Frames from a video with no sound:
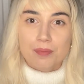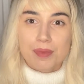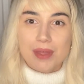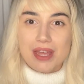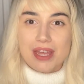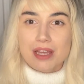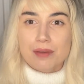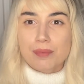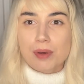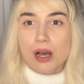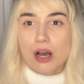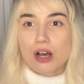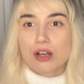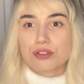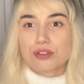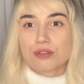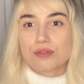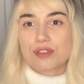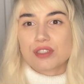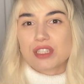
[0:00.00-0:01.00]
Being
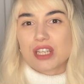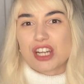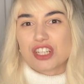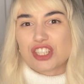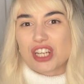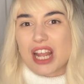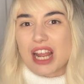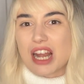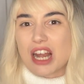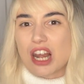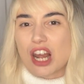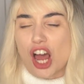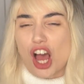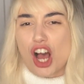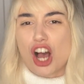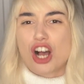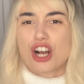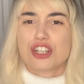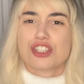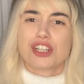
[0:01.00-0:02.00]
part of such a
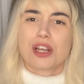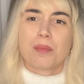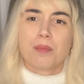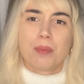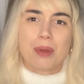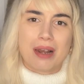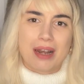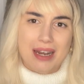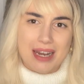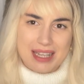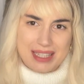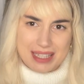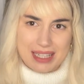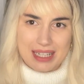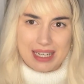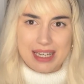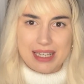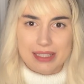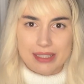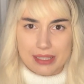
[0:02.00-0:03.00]
large and
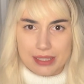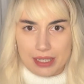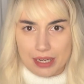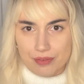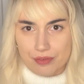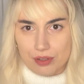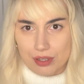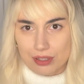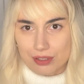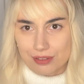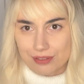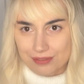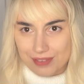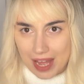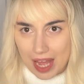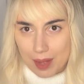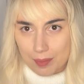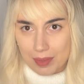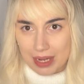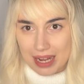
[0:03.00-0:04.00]
politically significant
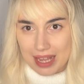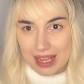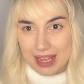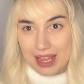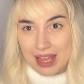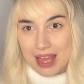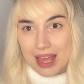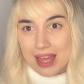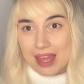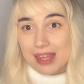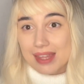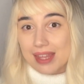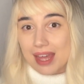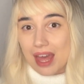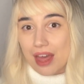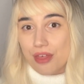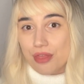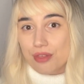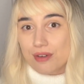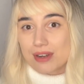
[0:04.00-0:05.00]
family,
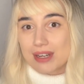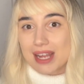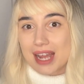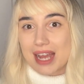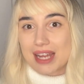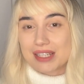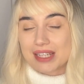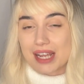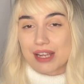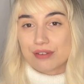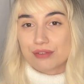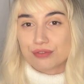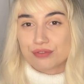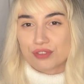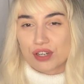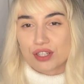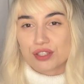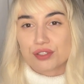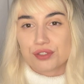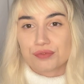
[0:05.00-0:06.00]
Katherine had a
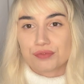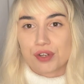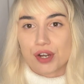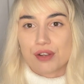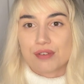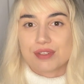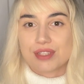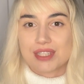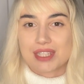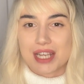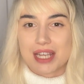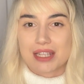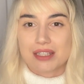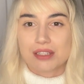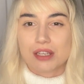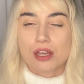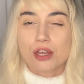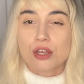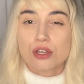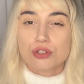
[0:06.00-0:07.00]
front row
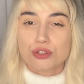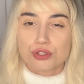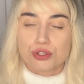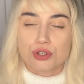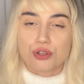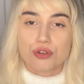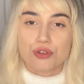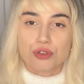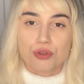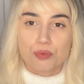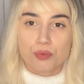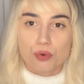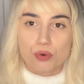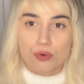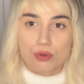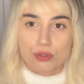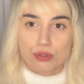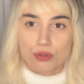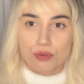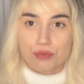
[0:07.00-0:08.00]
seat to the
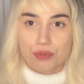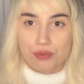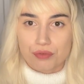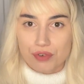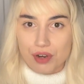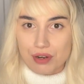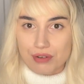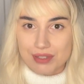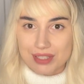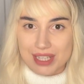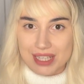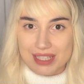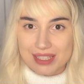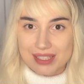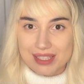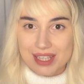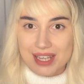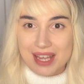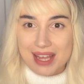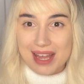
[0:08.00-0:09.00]
Wars of the
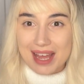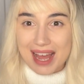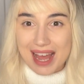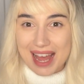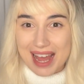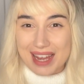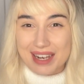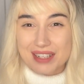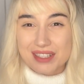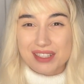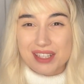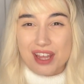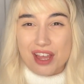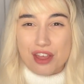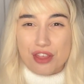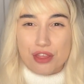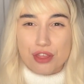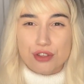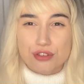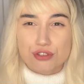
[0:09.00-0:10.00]
Roses and
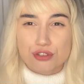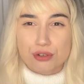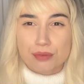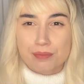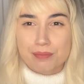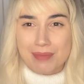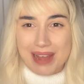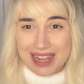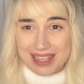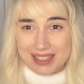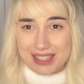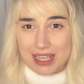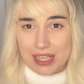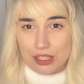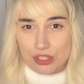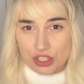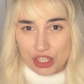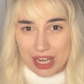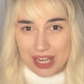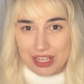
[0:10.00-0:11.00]
the
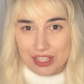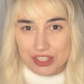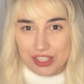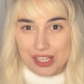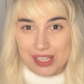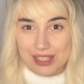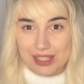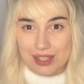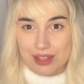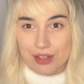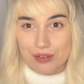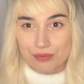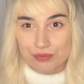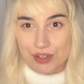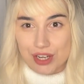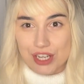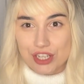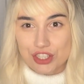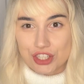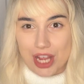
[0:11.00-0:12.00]
dramatic changes that
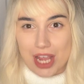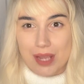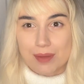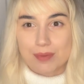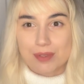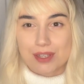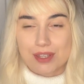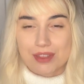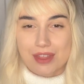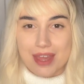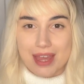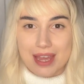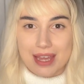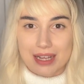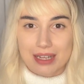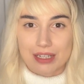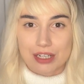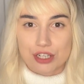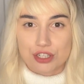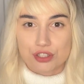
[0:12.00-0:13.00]
reshaped the
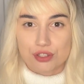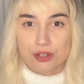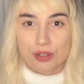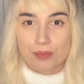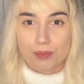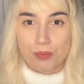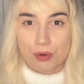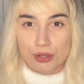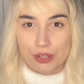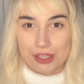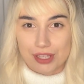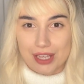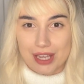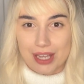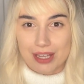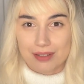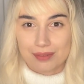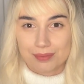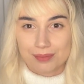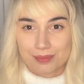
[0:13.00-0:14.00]
English
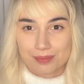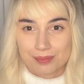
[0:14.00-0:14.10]
monarchy.